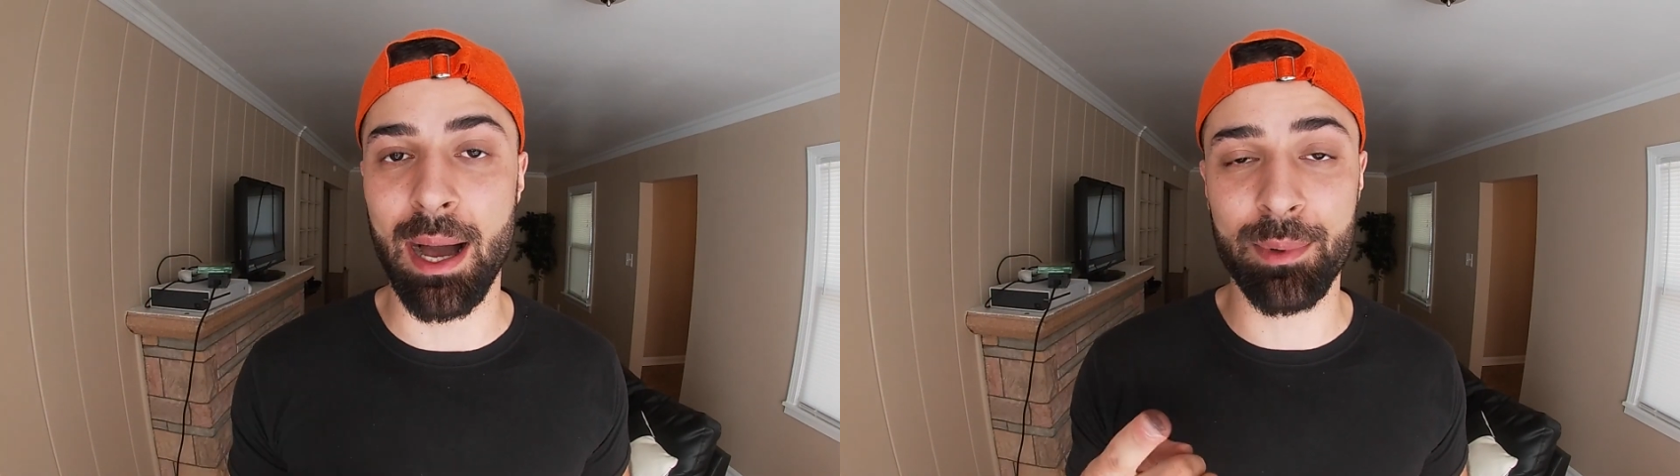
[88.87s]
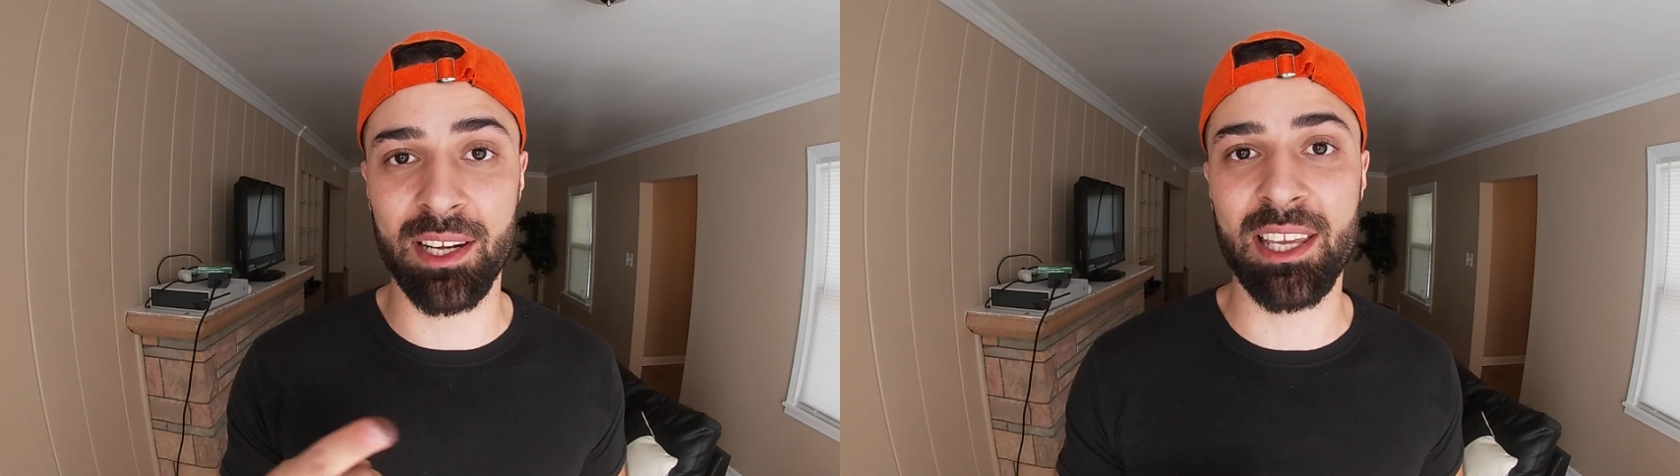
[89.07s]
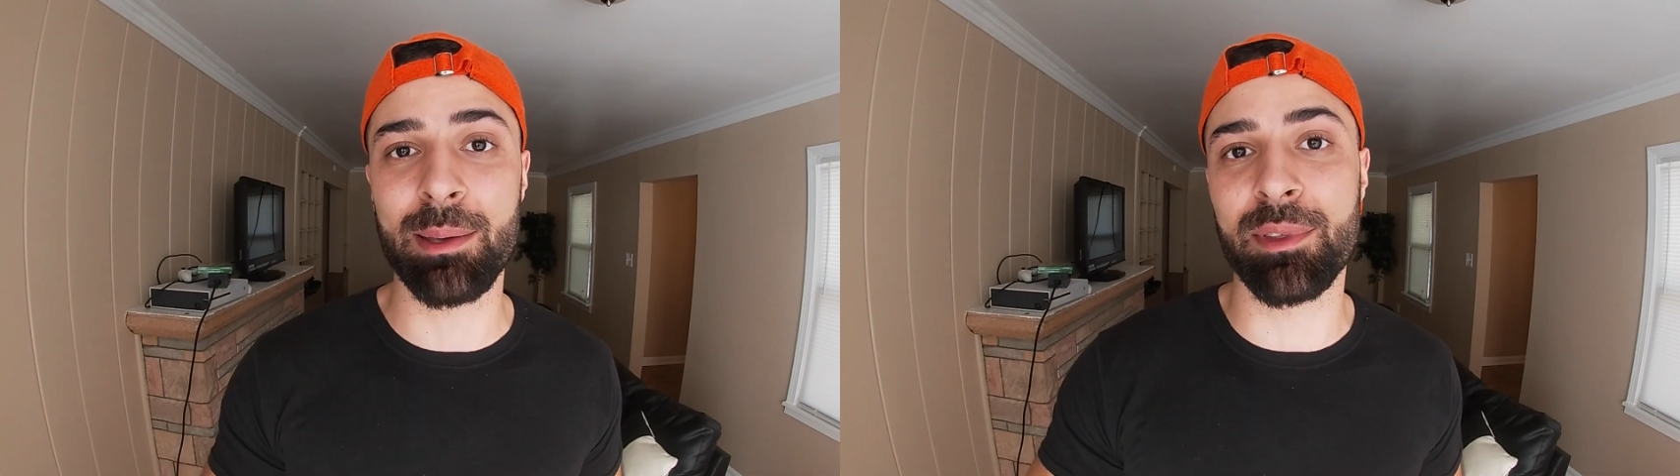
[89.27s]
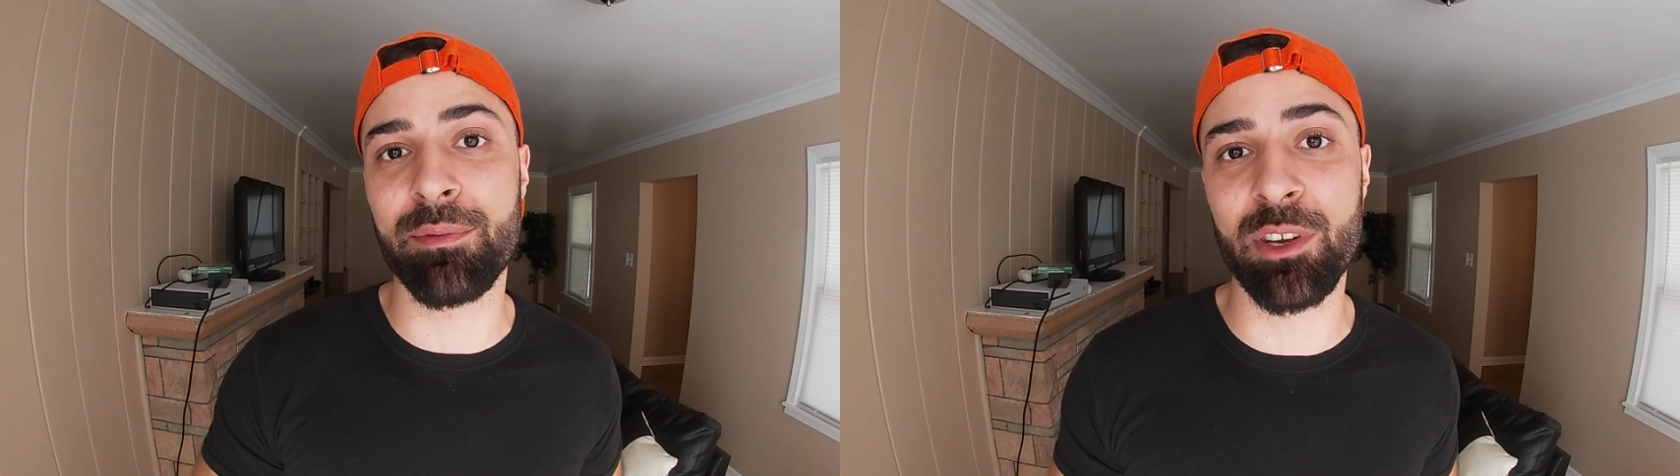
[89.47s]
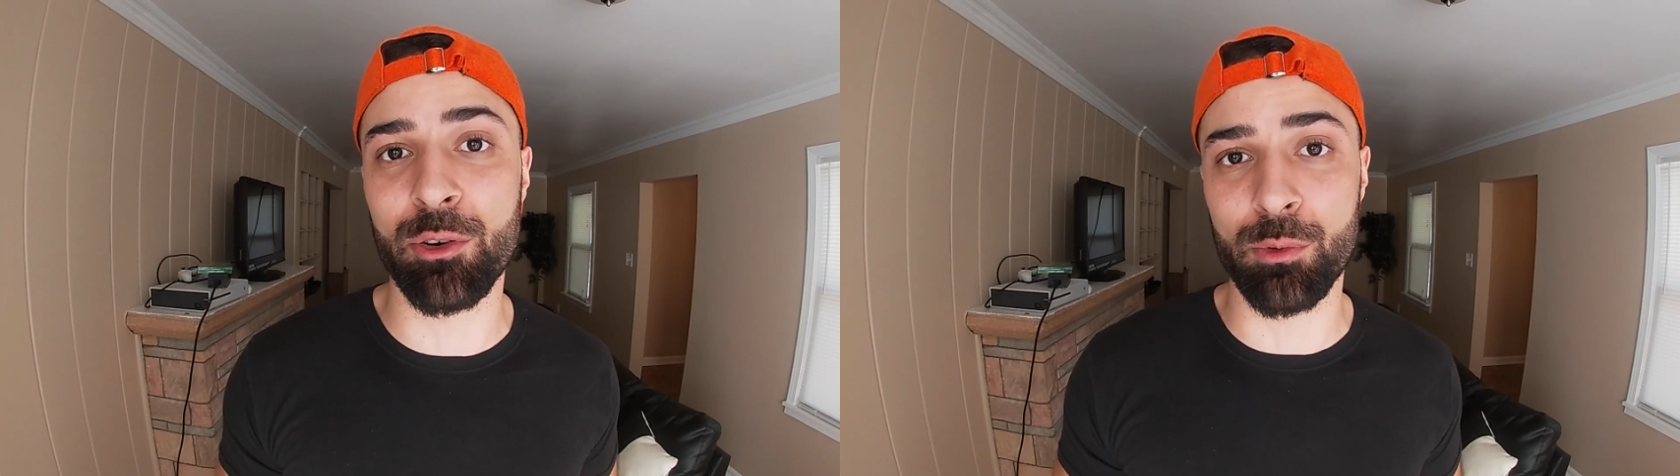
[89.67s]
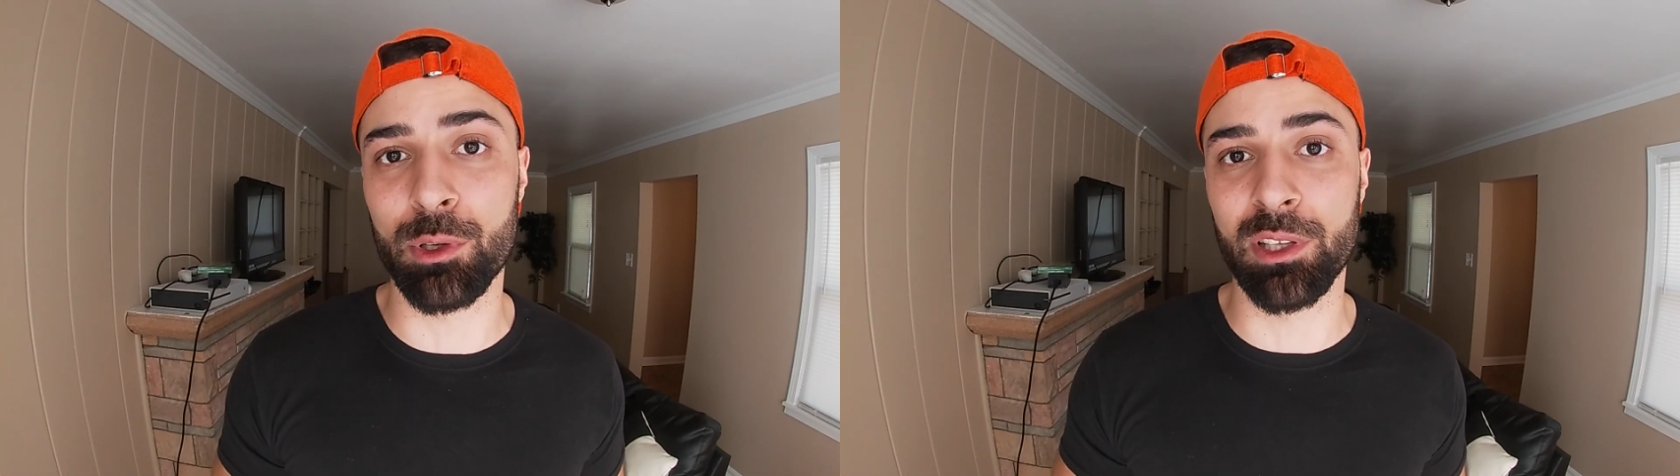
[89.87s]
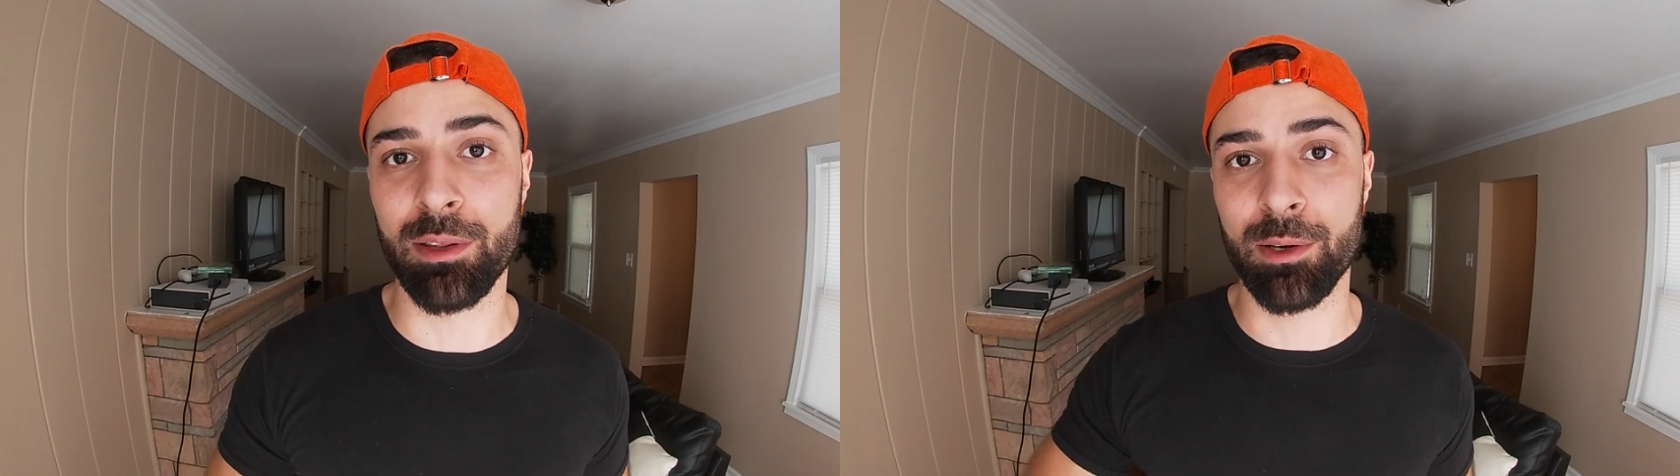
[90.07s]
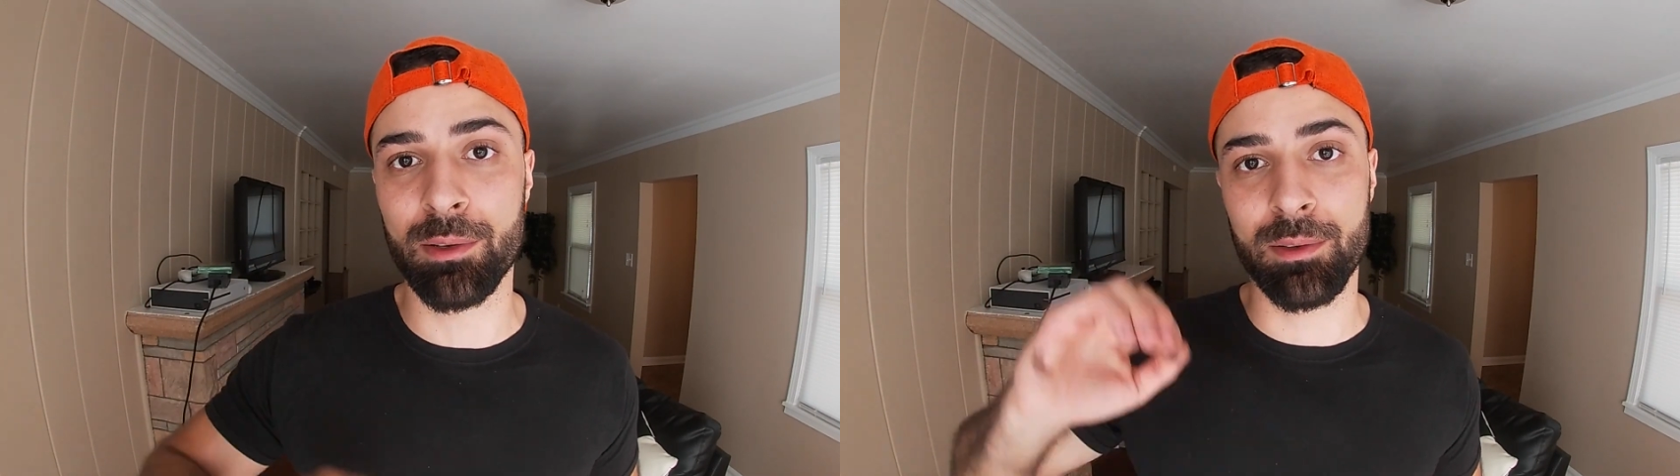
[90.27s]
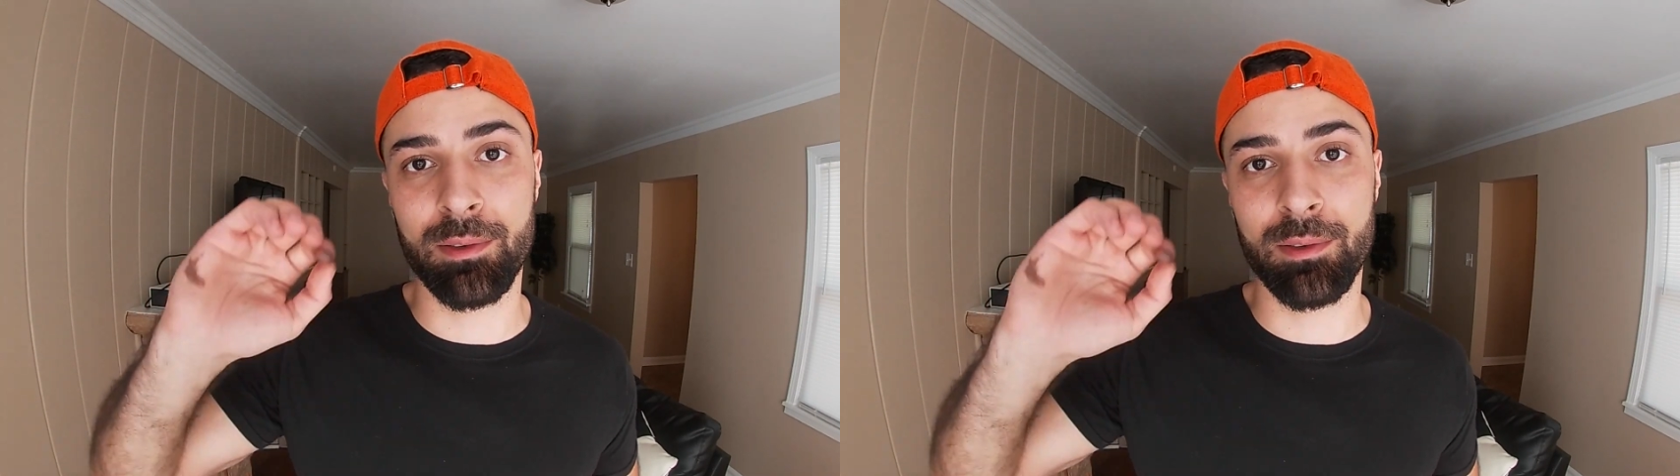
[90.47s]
I'm gonna keep the video rolling though.